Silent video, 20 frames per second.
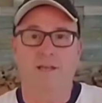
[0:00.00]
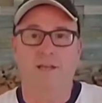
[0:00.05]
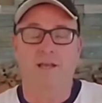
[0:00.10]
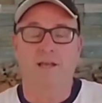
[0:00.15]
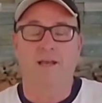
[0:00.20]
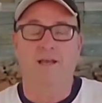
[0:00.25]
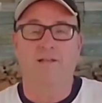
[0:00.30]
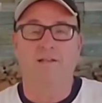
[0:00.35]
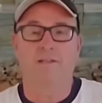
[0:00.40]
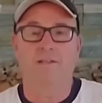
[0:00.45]

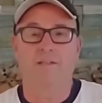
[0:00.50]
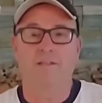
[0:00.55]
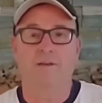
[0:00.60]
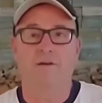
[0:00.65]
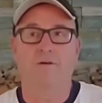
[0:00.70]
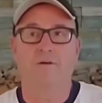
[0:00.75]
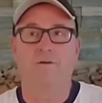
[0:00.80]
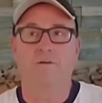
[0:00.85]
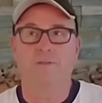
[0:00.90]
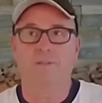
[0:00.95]
And
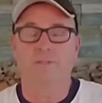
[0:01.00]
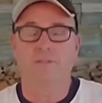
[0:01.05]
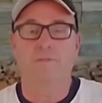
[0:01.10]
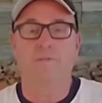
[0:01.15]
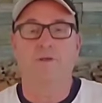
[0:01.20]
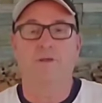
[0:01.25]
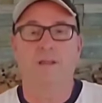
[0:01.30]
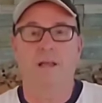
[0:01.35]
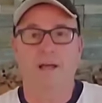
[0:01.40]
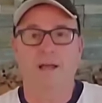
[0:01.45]
so there's going
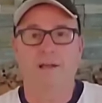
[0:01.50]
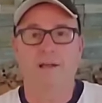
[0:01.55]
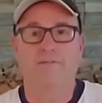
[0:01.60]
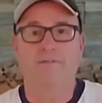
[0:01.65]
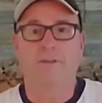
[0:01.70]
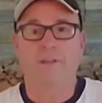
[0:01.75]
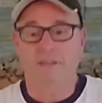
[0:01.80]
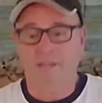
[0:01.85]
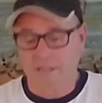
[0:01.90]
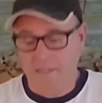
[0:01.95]
to be a lot of
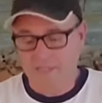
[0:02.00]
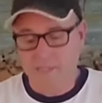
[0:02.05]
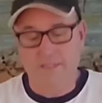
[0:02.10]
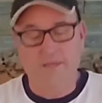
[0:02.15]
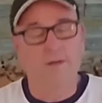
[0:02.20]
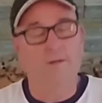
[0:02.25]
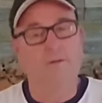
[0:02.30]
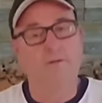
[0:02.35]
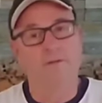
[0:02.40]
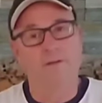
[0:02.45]
different things and
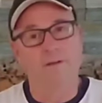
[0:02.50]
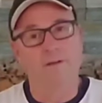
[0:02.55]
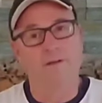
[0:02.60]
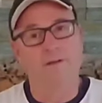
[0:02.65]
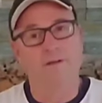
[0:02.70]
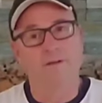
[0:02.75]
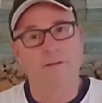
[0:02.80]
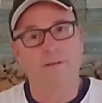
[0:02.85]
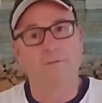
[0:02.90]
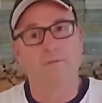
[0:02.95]
I'll,
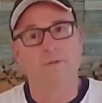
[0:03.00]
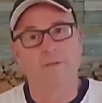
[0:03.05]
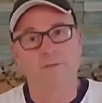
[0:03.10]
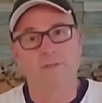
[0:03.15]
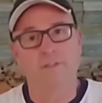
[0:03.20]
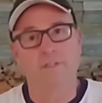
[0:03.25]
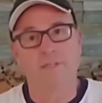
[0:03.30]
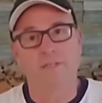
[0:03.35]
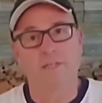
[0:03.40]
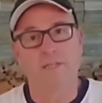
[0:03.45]
I'll be
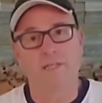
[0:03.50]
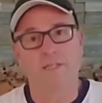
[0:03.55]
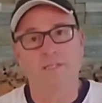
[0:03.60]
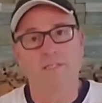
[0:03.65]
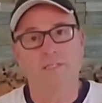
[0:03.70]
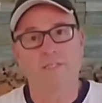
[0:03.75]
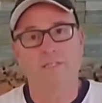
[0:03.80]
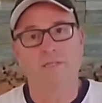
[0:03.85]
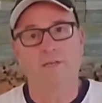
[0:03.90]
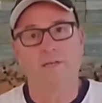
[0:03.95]
using
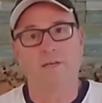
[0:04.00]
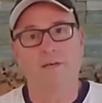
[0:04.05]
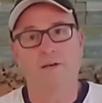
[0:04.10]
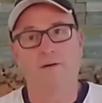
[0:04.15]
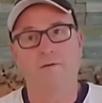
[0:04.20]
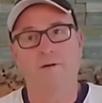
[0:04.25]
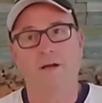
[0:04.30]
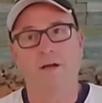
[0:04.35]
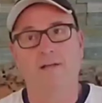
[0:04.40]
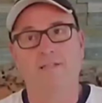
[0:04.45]
this
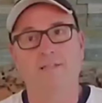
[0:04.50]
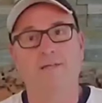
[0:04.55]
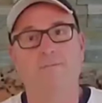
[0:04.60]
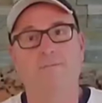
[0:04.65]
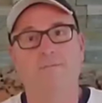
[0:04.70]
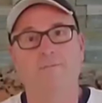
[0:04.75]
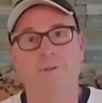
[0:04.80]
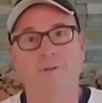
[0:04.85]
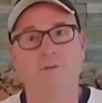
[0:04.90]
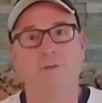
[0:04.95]
uh, as
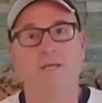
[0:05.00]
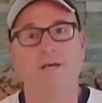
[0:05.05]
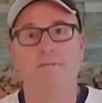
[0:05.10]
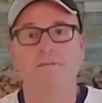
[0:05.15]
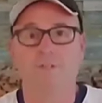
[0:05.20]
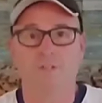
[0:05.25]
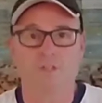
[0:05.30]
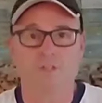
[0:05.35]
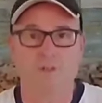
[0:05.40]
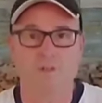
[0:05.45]
I'm doing that
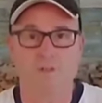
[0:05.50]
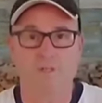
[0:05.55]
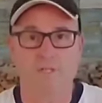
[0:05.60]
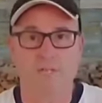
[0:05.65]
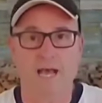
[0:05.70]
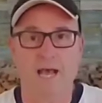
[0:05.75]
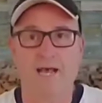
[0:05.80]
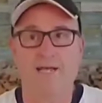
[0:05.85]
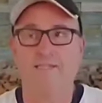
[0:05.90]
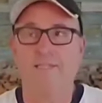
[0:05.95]
for certain
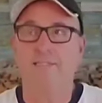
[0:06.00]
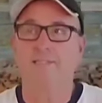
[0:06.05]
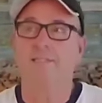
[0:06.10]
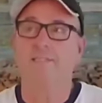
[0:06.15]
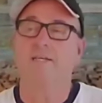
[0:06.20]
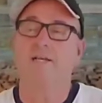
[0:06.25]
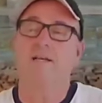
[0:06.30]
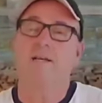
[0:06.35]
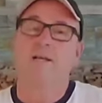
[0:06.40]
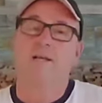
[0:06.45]
tasks.